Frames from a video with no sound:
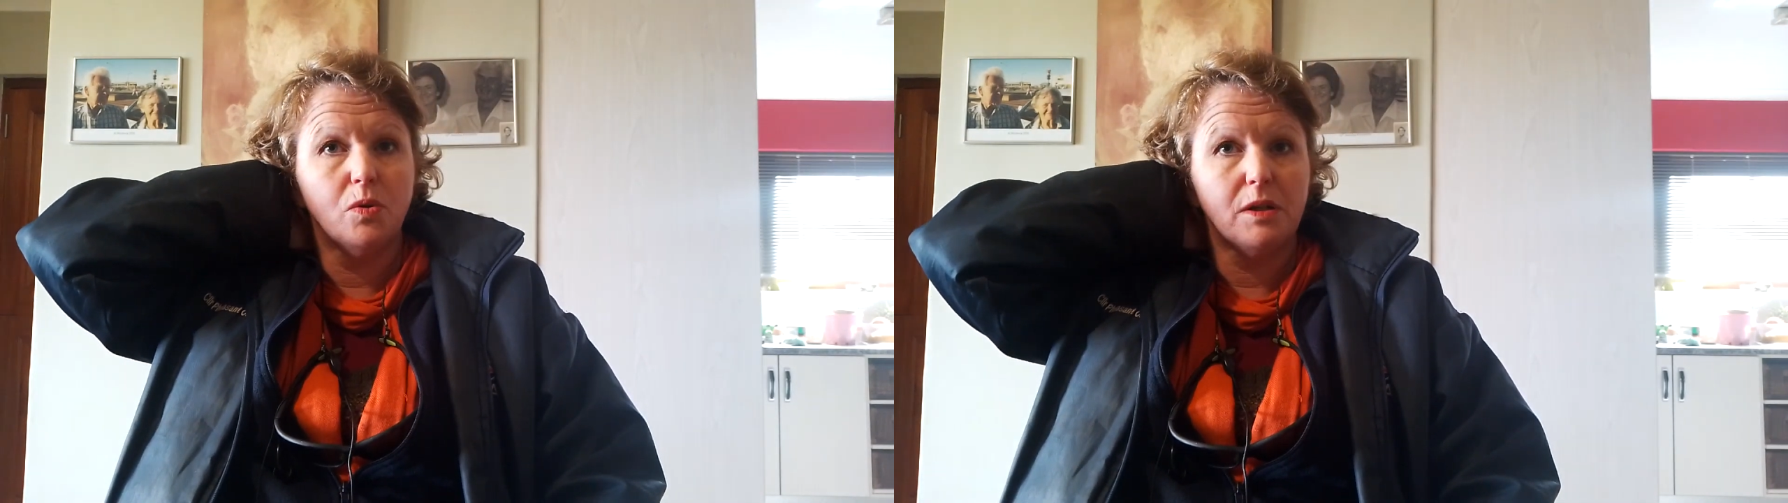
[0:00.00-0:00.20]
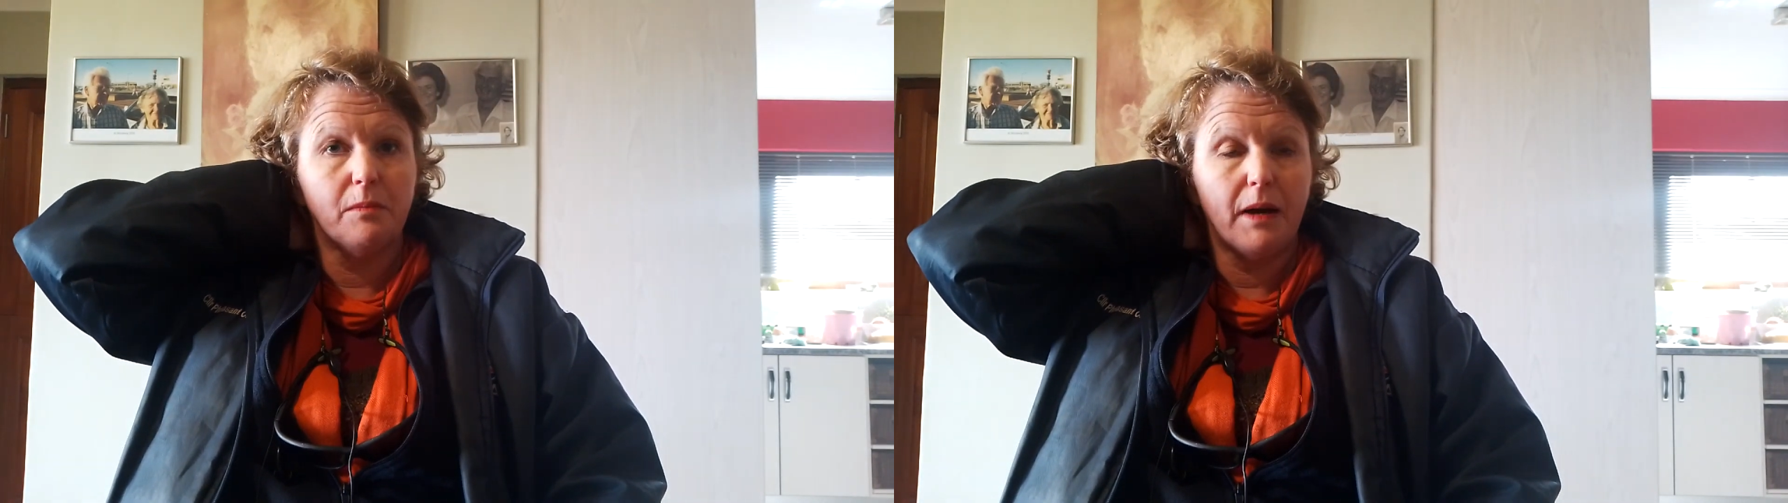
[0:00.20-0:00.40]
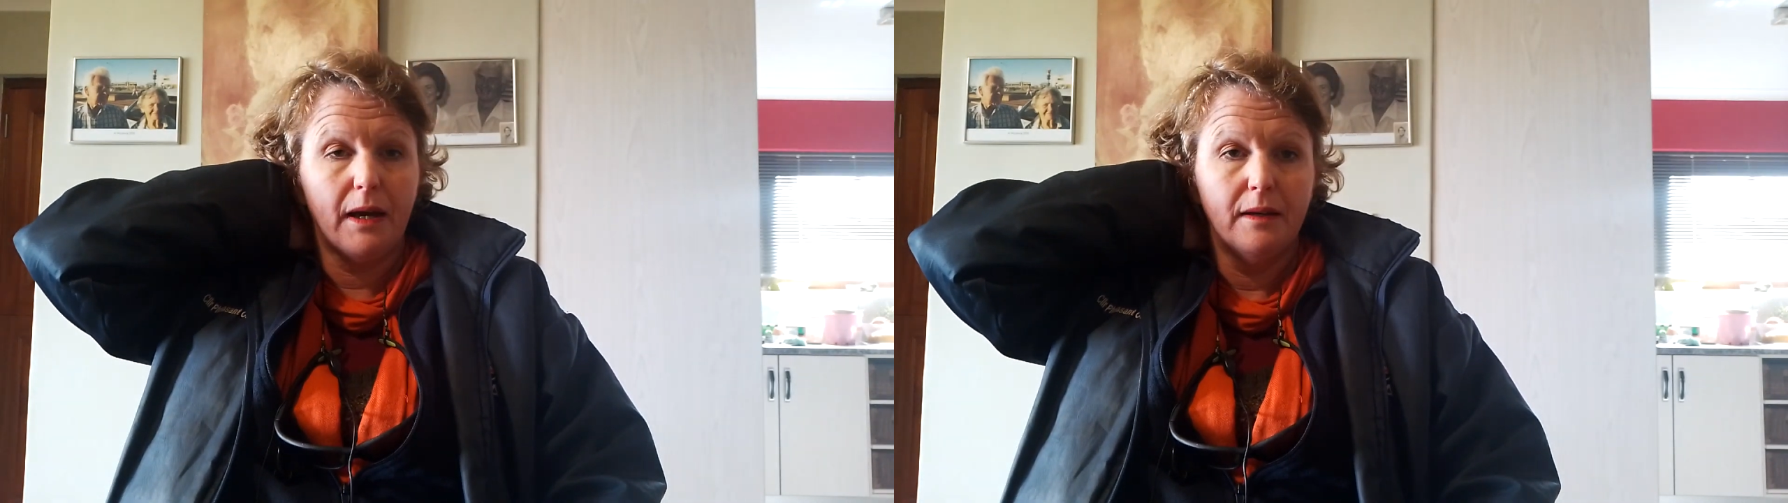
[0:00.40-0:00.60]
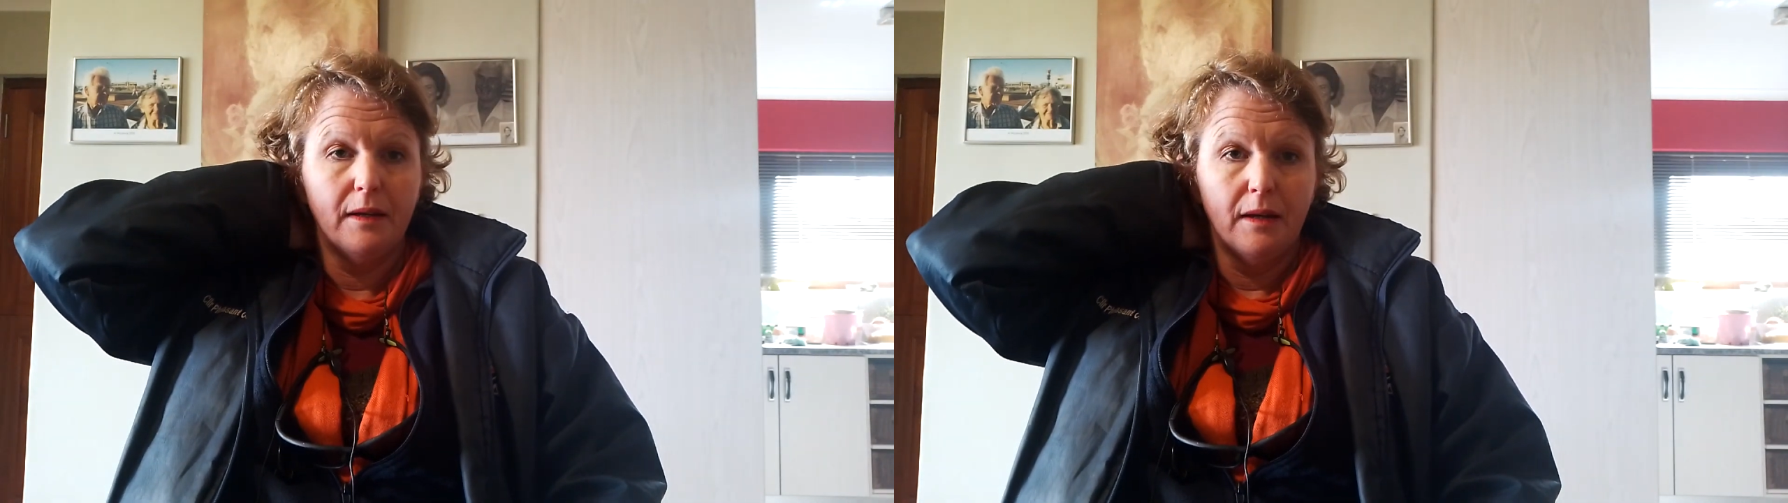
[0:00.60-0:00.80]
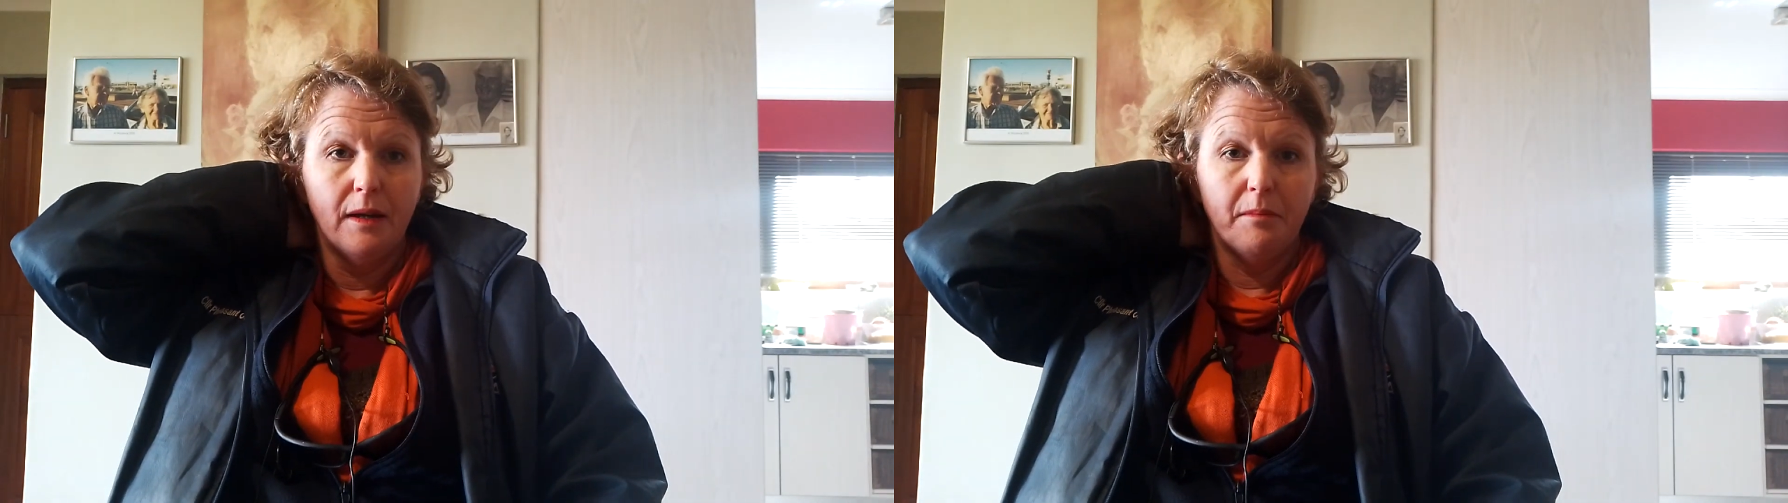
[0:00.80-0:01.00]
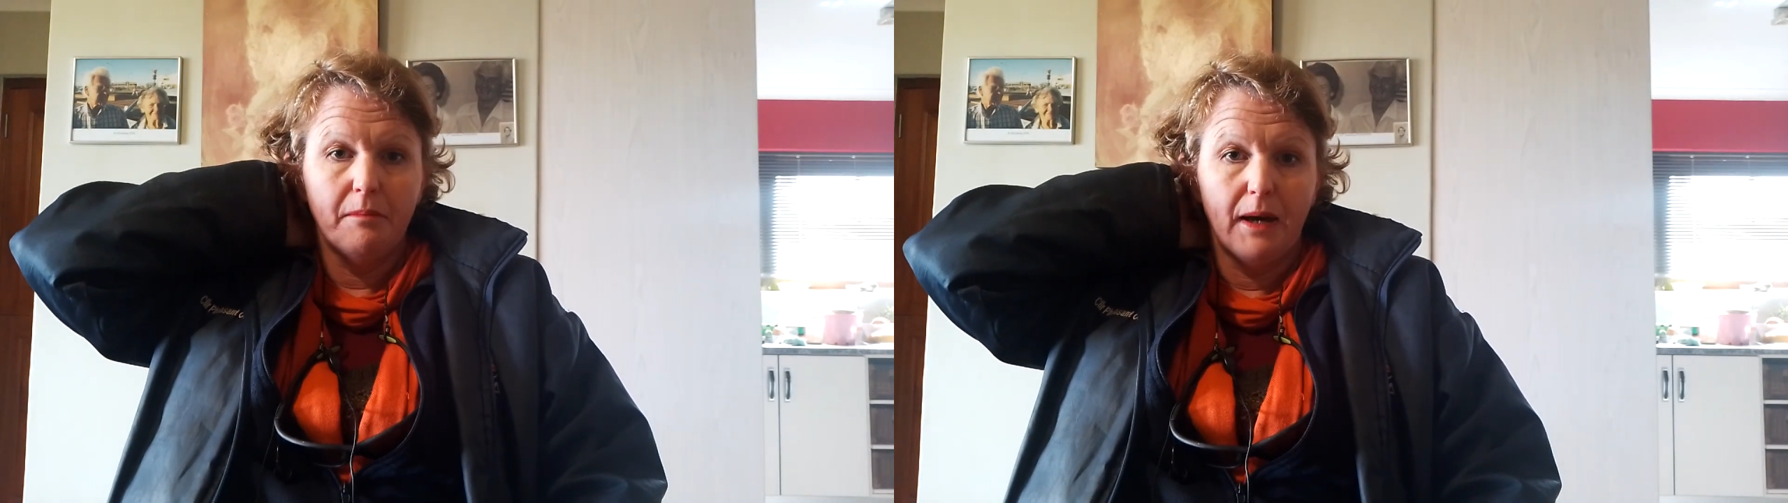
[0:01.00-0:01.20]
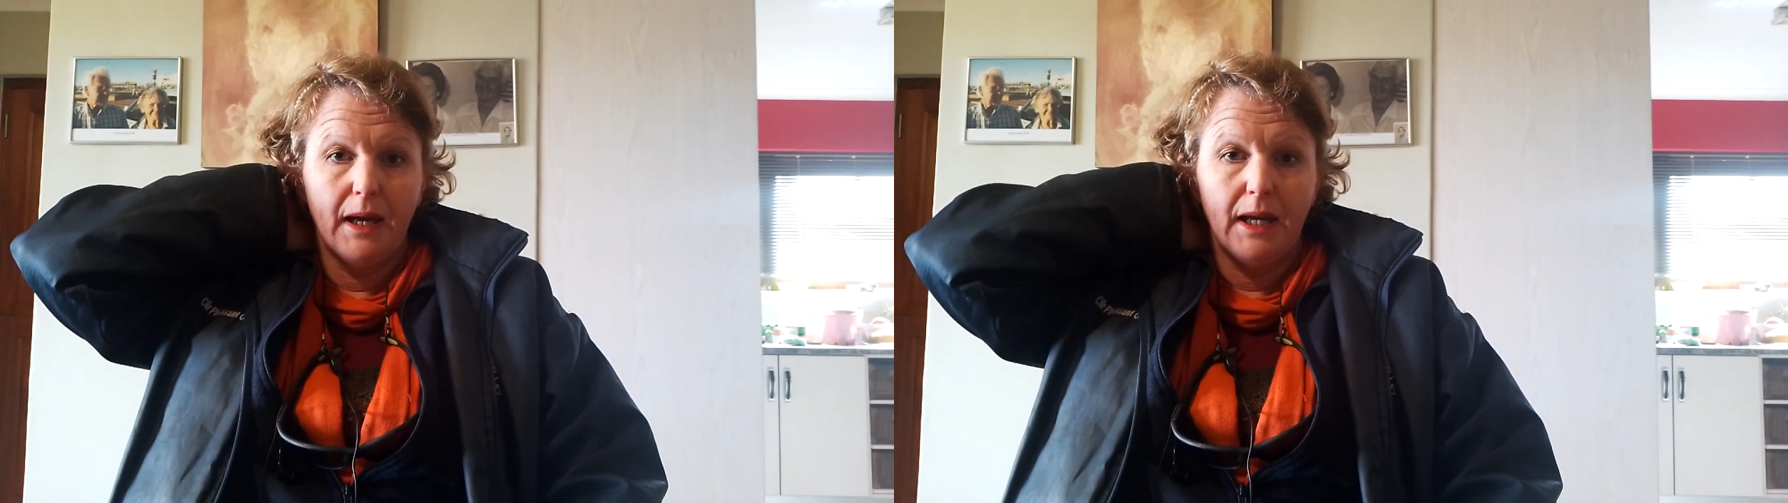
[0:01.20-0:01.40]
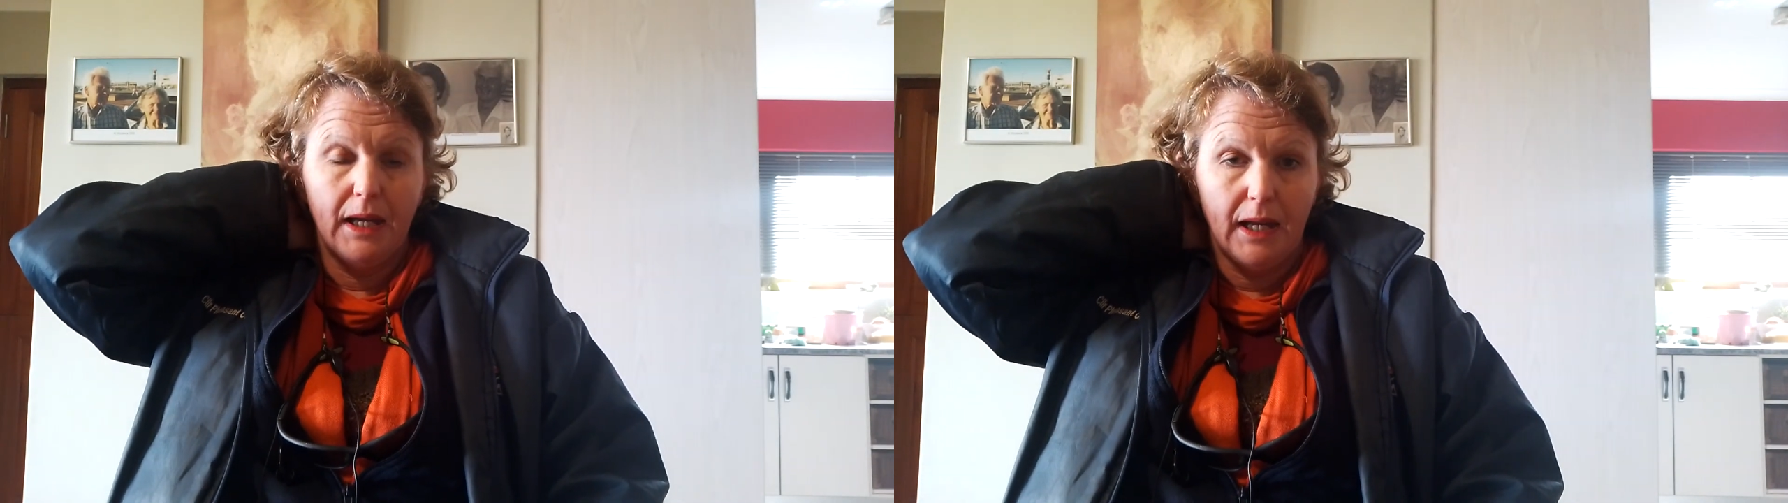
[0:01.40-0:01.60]
my
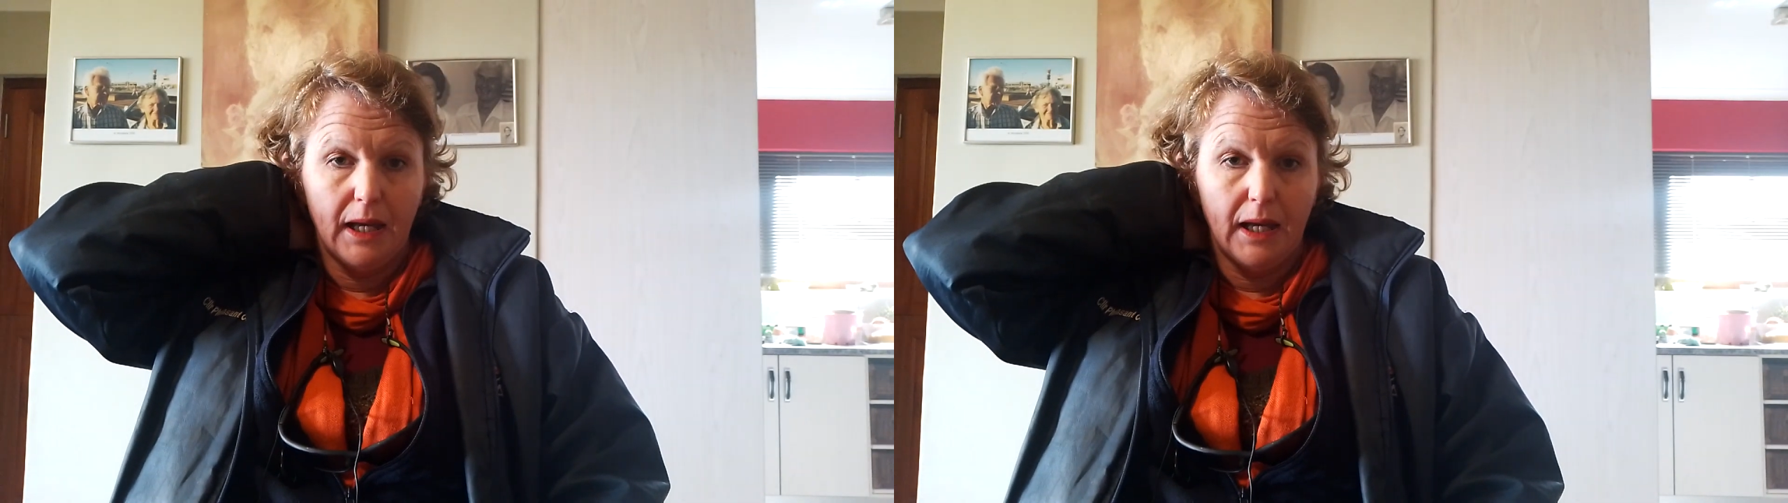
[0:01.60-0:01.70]
headache.